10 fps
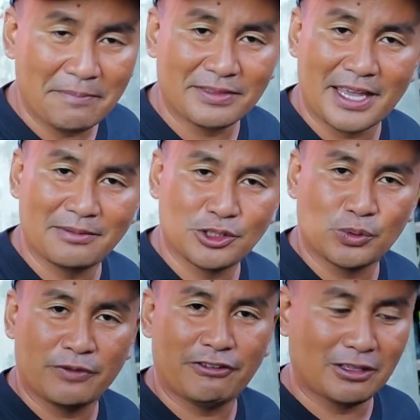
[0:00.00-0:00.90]

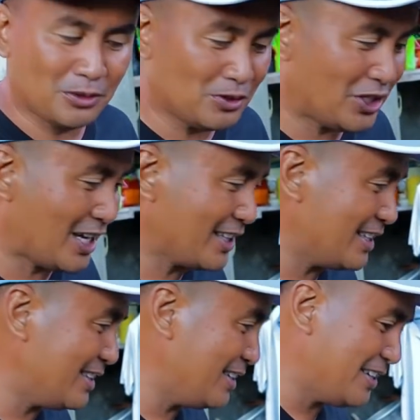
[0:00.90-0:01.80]
sometimes we fail to check
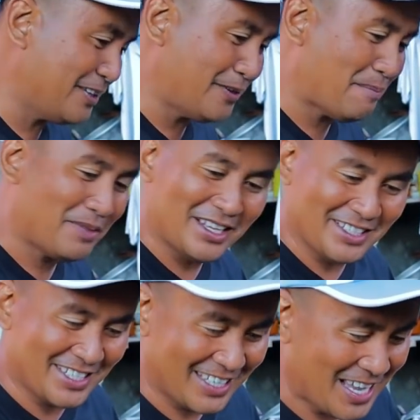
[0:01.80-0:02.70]
that there are
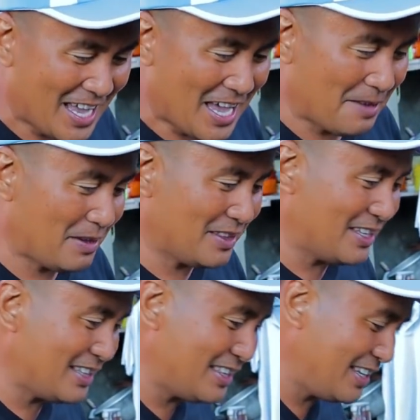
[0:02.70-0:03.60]
remnants. I mean
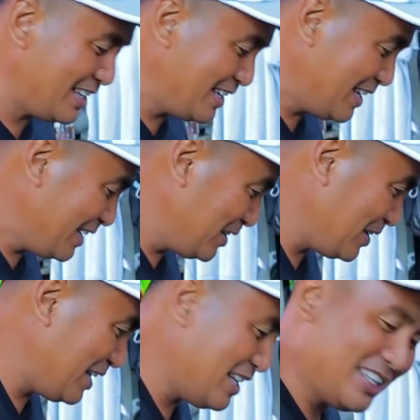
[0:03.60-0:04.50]
that
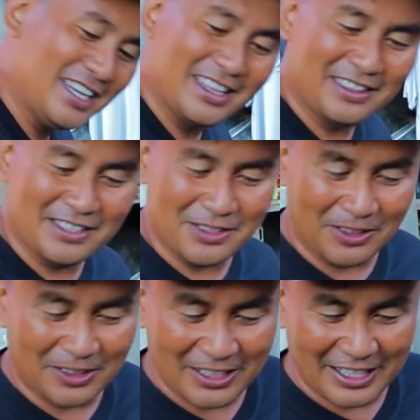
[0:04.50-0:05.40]
you cannot get this
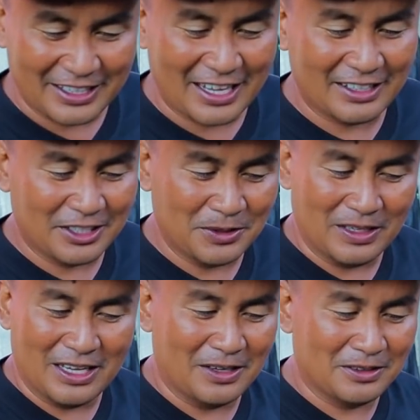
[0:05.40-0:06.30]
all and then you
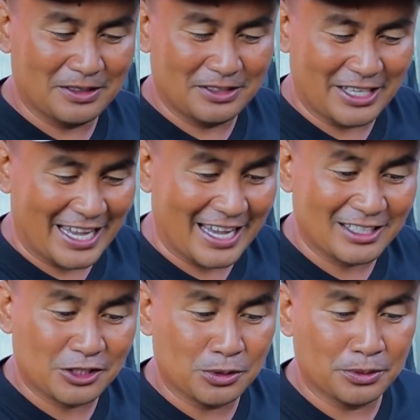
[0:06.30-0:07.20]
allow the
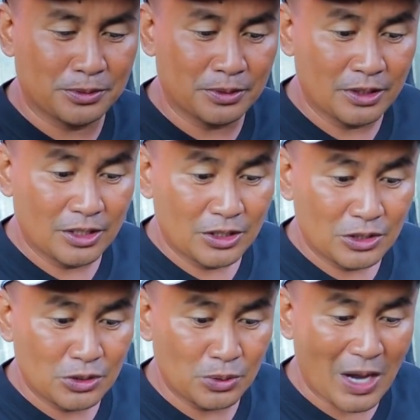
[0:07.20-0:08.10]
eggs
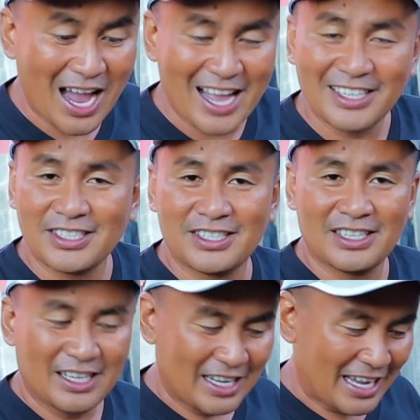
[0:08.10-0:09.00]
to hatch
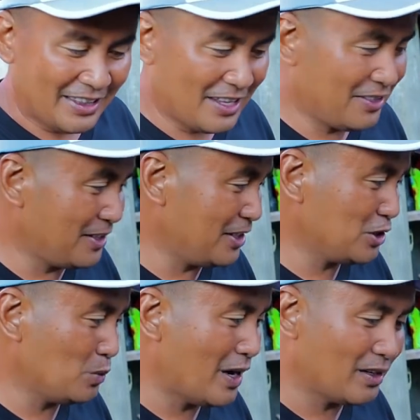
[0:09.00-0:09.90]
and then there
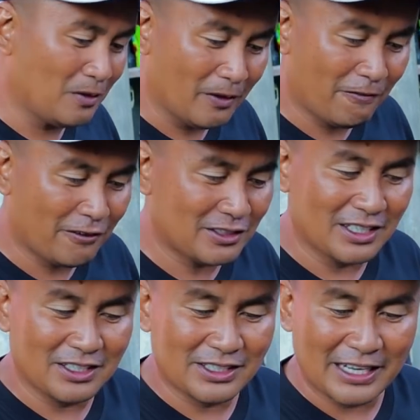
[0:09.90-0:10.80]
is one goldfish
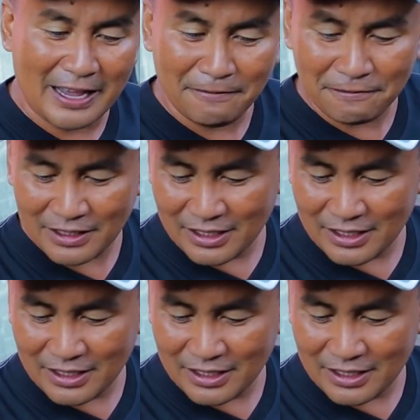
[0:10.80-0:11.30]
that is left.